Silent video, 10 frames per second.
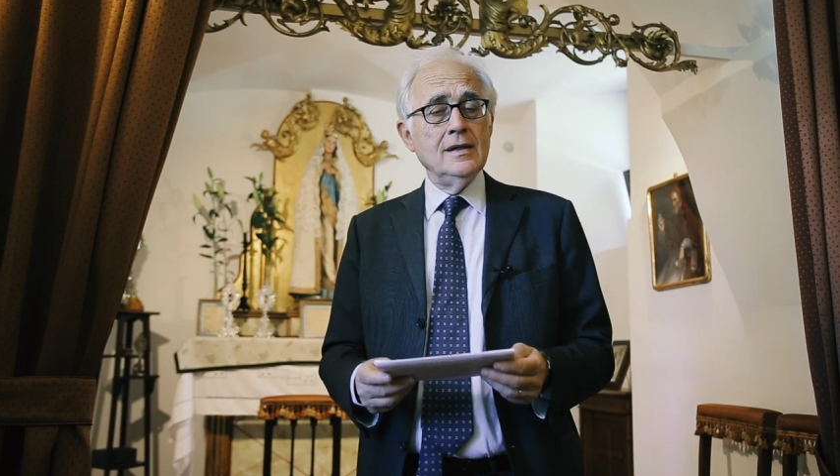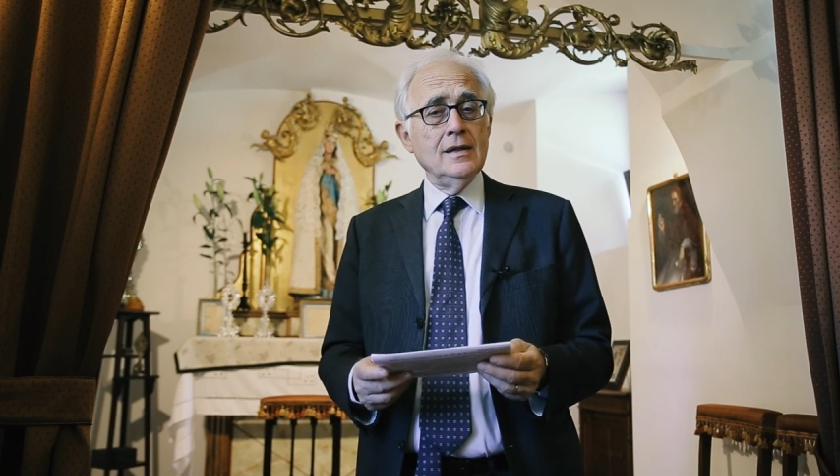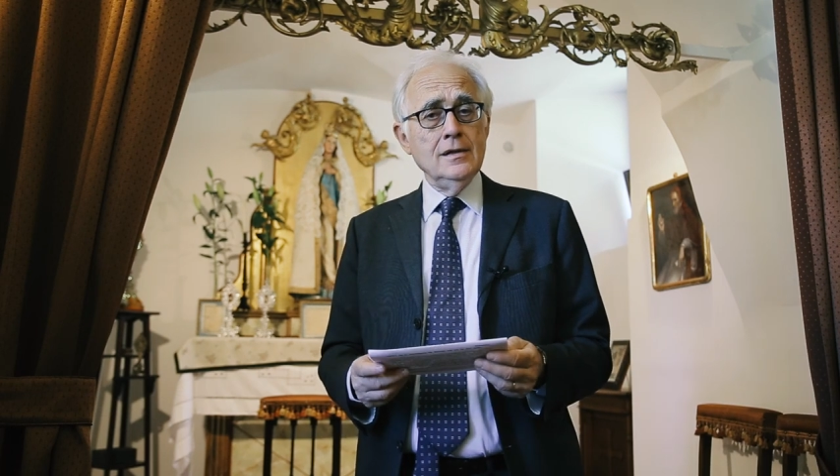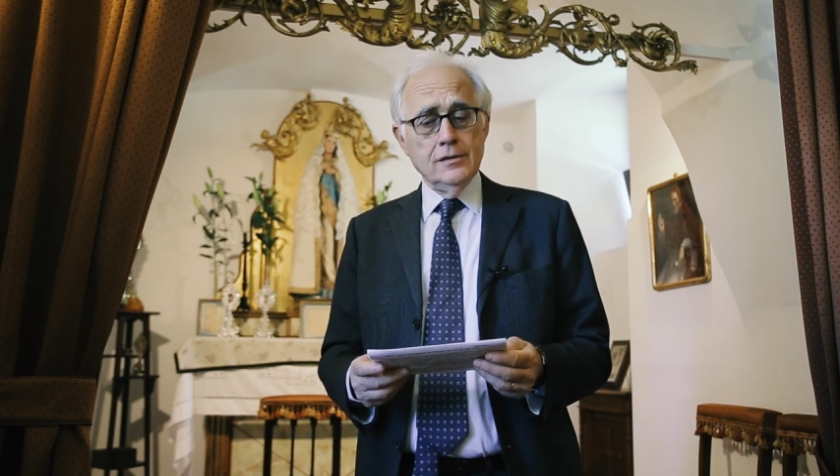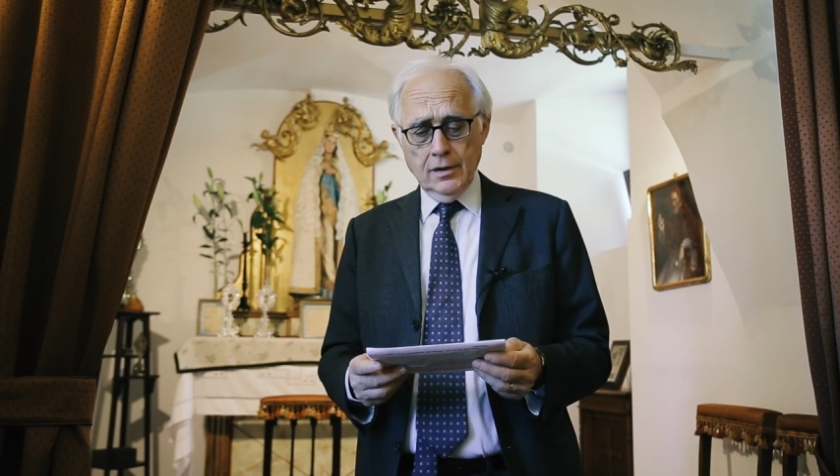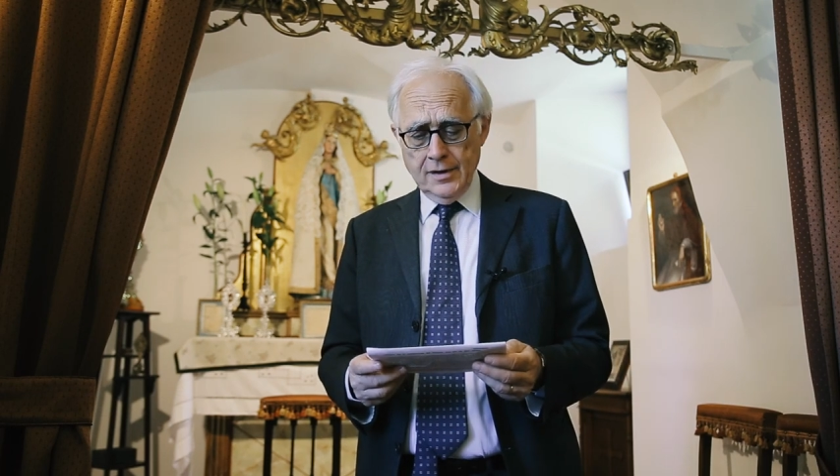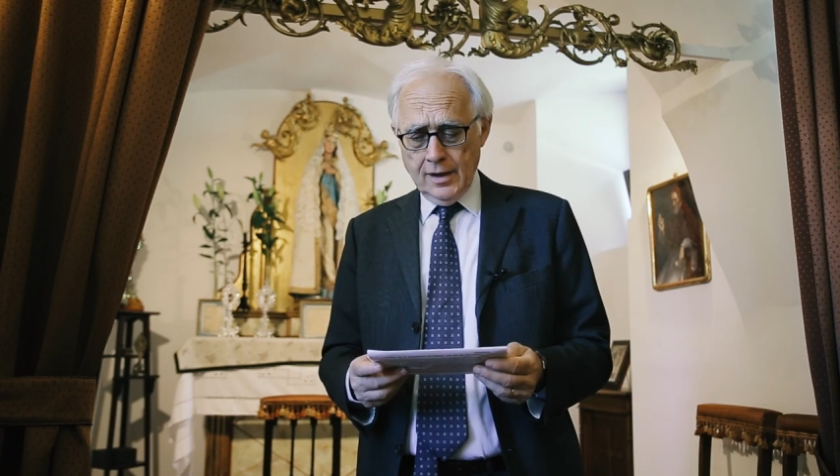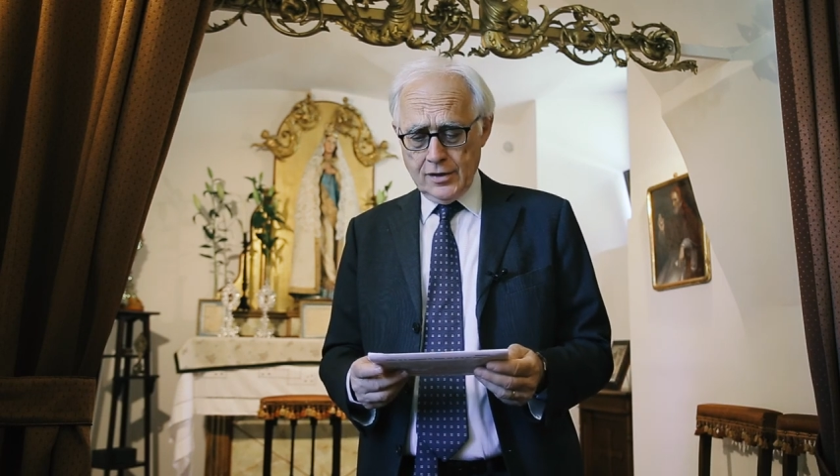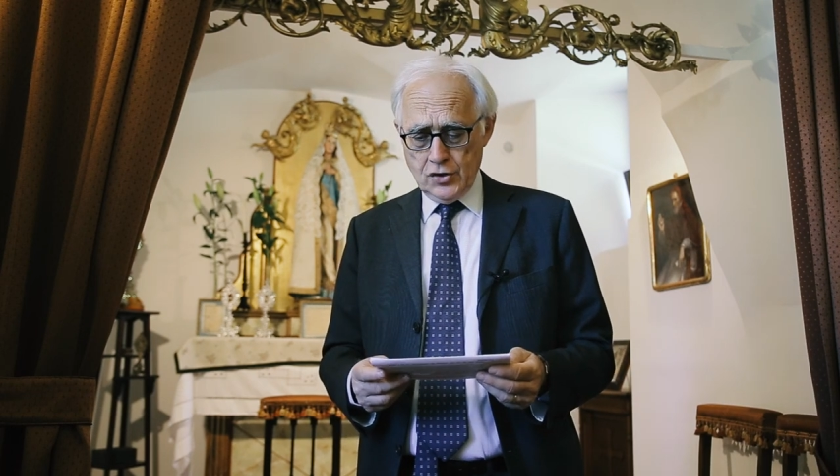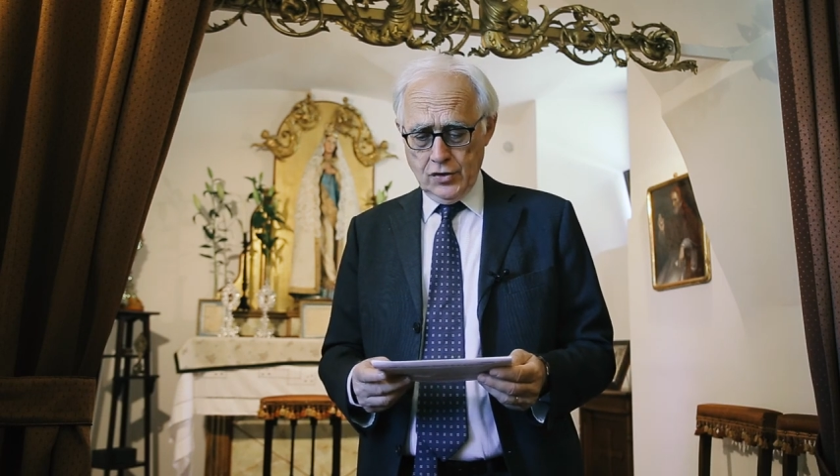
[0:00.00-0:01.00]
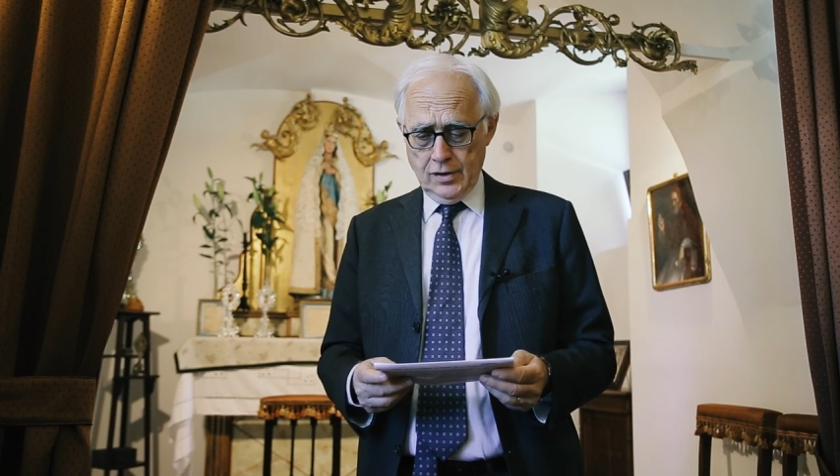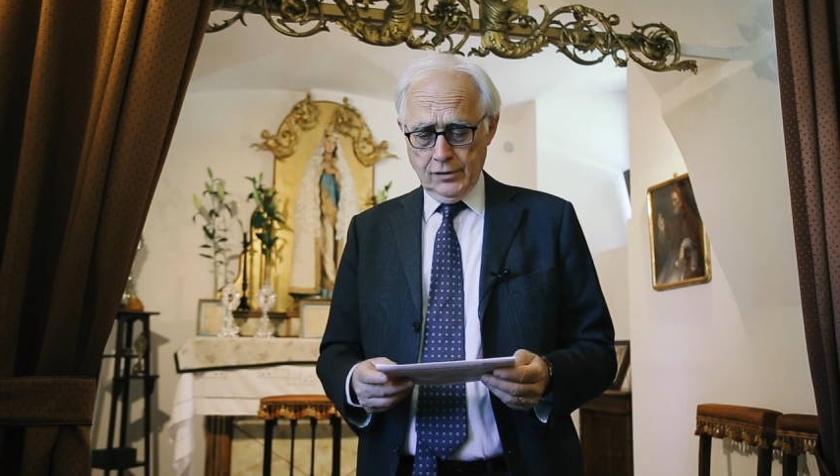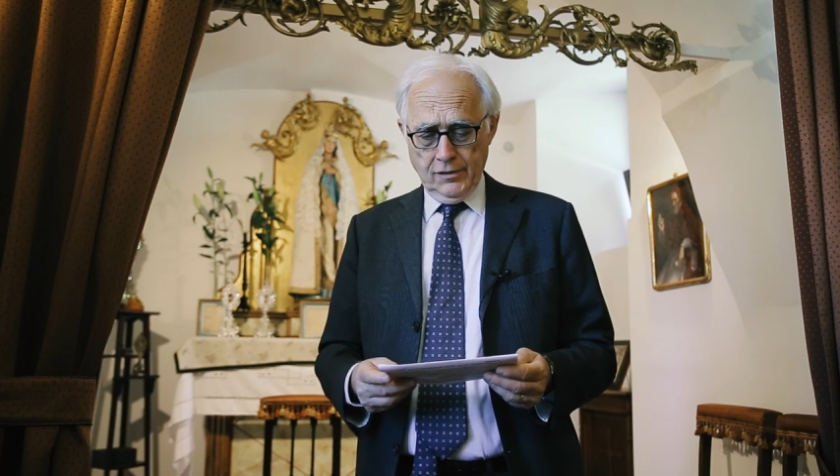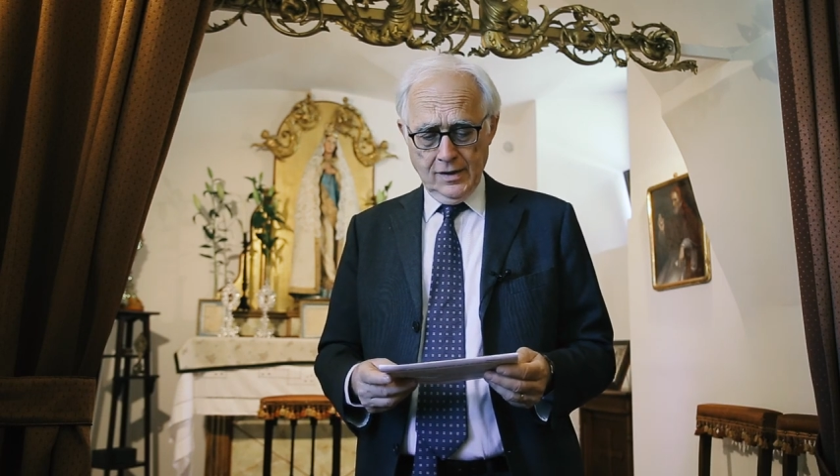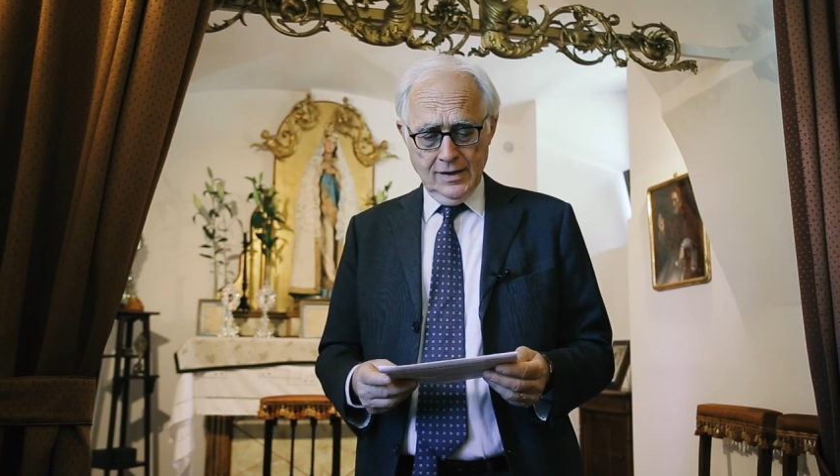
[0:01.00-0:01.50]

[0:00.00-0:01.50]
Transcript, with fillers: introduction into the